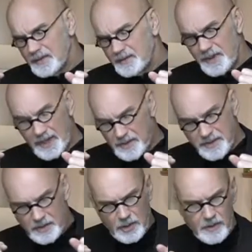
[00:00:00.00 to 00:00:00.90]
not just
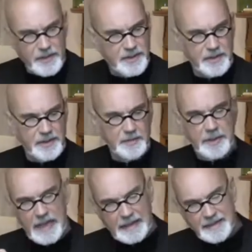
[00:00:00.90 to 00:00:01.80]
nervousness,
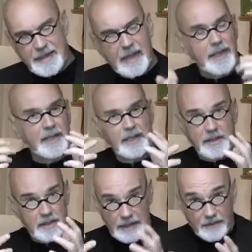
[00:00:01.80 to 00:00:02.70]
but anxiety
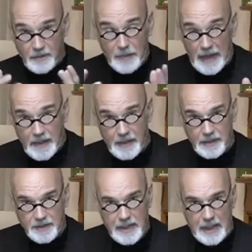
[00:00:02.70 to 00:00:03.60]
and even panic
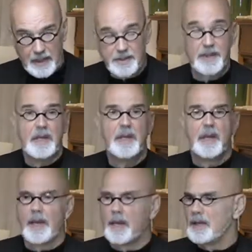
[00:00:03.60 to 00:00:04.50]
attacks
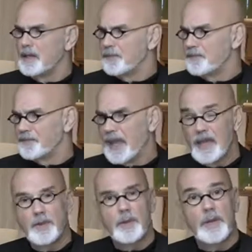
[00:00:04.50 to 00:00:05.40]

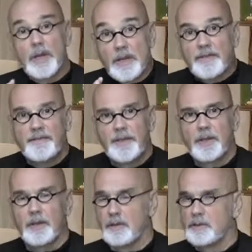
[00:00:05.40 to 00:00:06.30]
and or
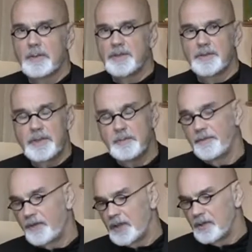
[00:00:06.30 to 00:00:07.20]
fear, extreme
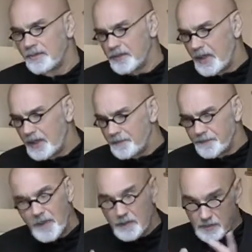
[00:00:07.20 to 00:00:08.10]
fight or flight.
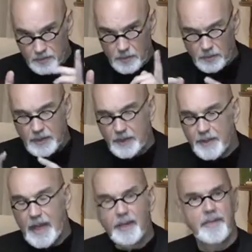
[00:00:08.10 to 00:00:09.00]
When we're
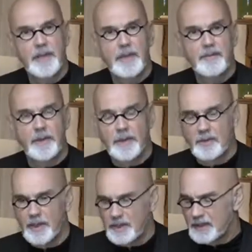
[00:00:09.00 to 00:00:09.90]
not thinking very
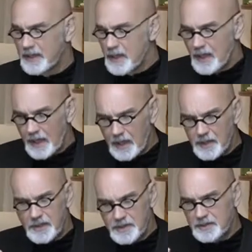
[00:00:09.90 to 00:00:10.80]
quickly, and
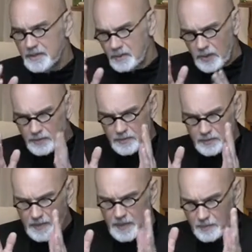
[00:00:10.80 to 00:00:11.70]
it's
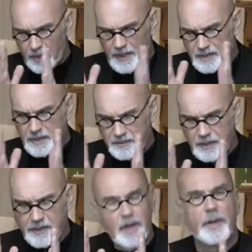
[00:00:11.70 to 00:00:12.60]
when the brain just
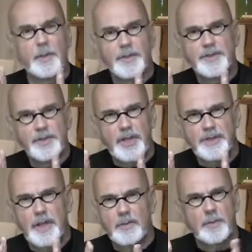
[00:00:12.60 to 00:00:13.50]
feels almost shut
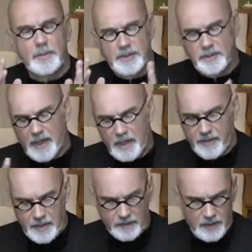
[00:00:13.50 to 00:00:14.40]
down when we do not
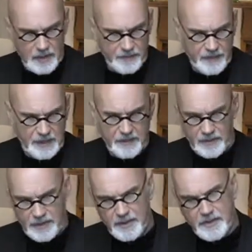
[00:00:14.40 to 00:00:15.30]
think very
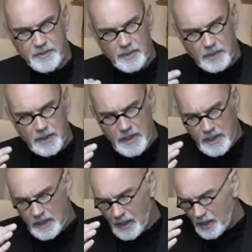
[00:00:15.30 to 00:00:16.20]
effectively. This is when we're
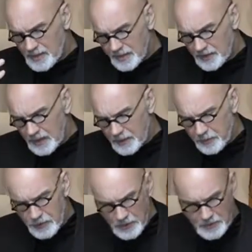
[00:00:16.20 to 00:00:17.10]
also
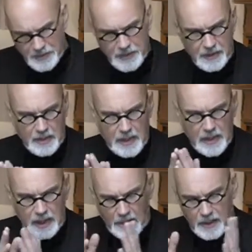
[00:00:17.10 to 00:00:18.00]
producing
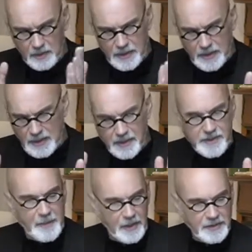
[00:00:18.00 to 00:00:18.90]
ridiculous
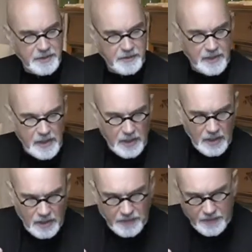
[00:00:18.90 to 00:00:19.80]
amounts of
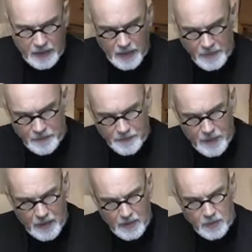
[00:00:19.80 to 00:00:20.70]

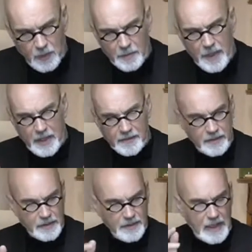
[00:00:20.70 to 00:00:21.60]

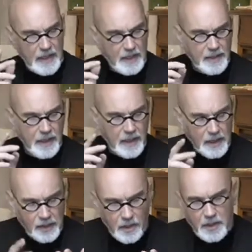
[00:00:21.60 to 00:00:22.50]
norepinephrine and
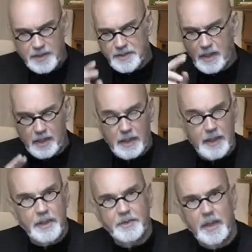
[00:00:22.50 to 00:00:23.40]
cortisol
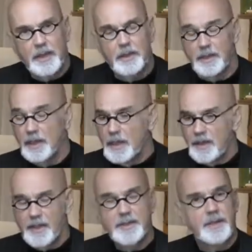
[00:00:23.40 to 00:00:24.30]
and adrenaline,
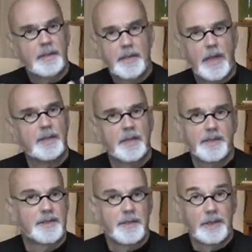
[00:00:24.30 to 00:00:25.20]
things that are not
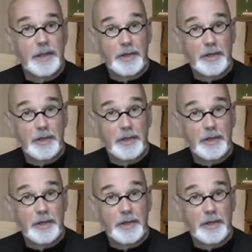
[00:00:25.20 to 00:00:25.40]
necessarily